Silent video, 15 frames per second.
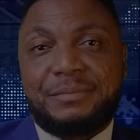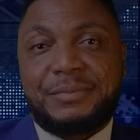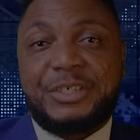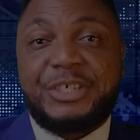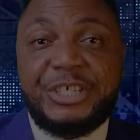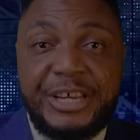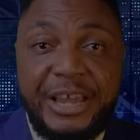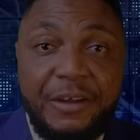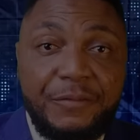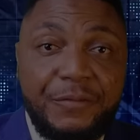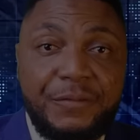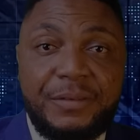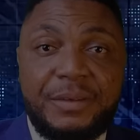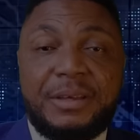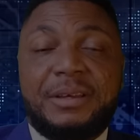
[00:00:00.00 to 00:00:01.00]

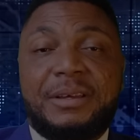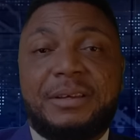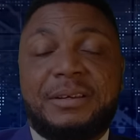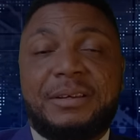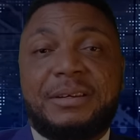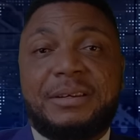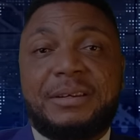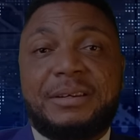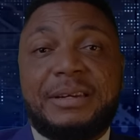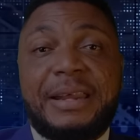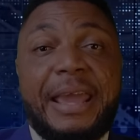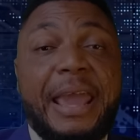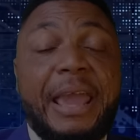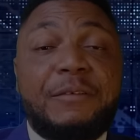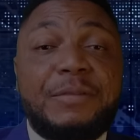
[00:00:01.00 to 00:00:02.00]
chef.
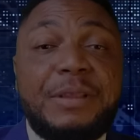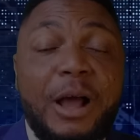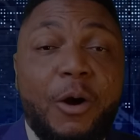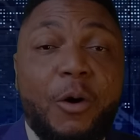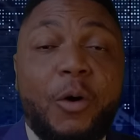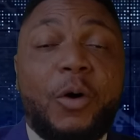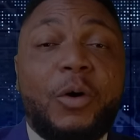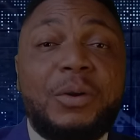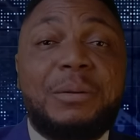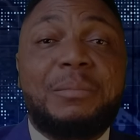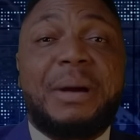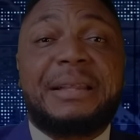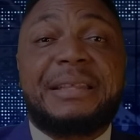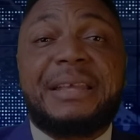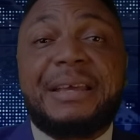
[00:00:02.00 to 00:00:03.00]
They have their own
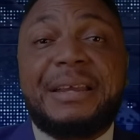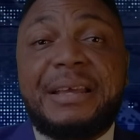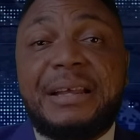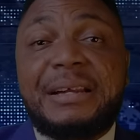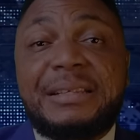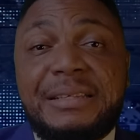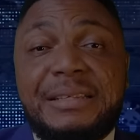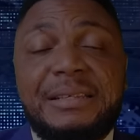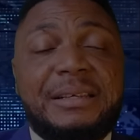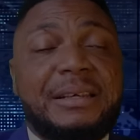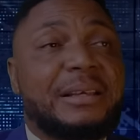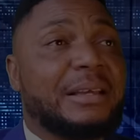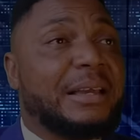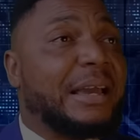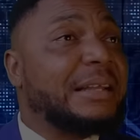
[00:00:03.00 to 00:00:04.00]
materials,
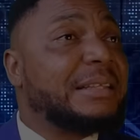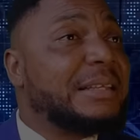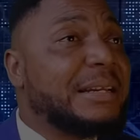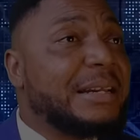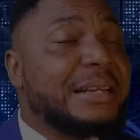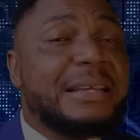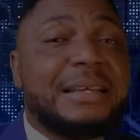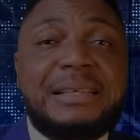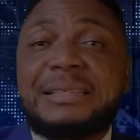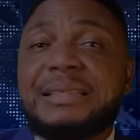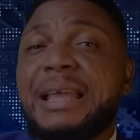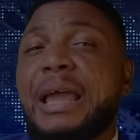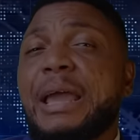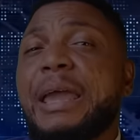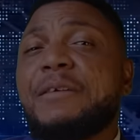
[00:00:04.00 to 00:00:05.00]
caterings.
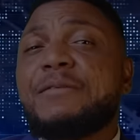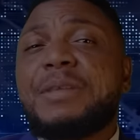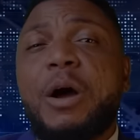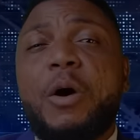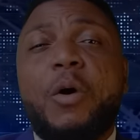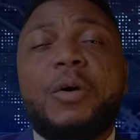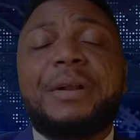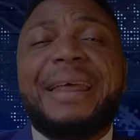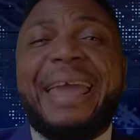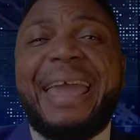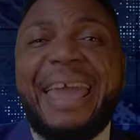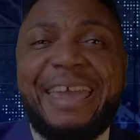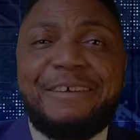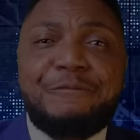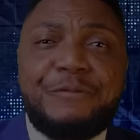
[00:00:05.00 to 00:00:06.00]
They have their own
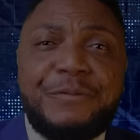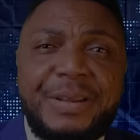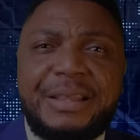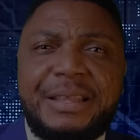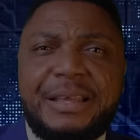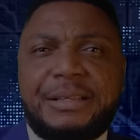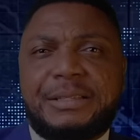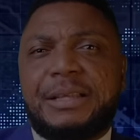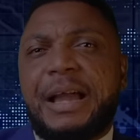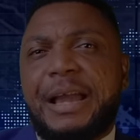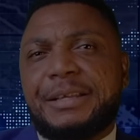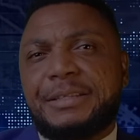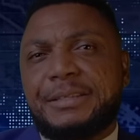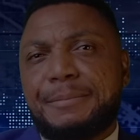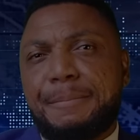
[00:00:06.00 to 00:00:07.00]
everything,
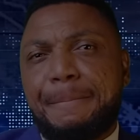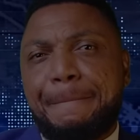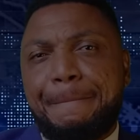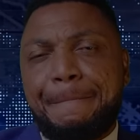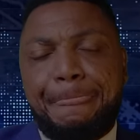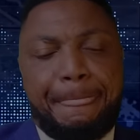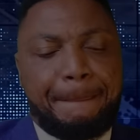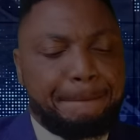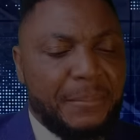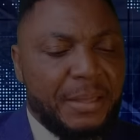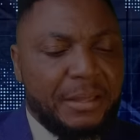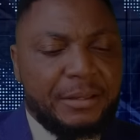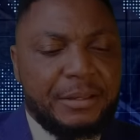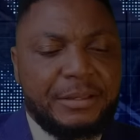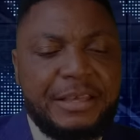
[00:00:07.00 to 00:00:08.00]
guys.
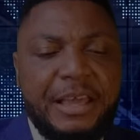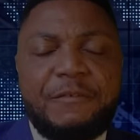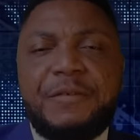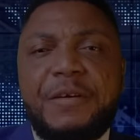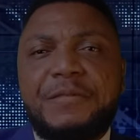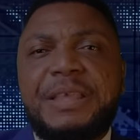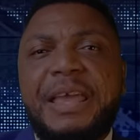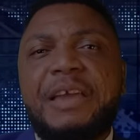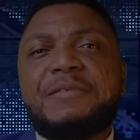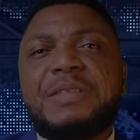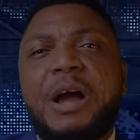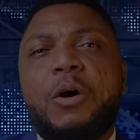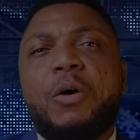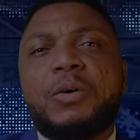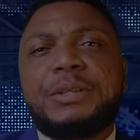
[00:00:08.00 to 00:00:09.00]
EFF, they have
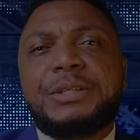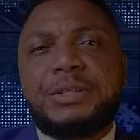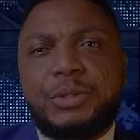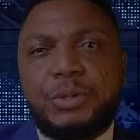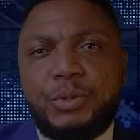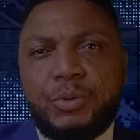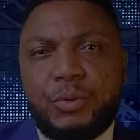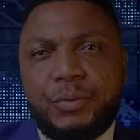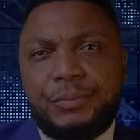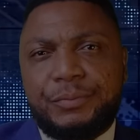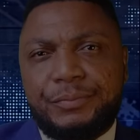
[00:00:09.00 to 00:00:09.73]
their own studio,